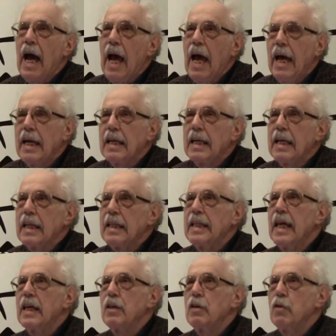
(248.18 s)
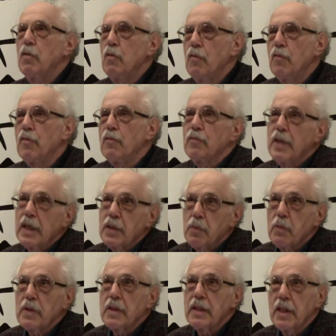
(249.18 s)
And they knew
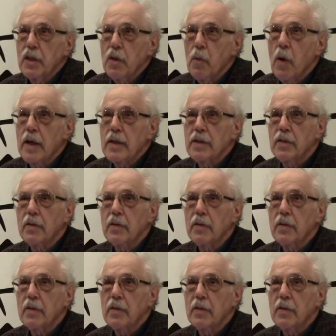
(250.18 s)
this was in the US,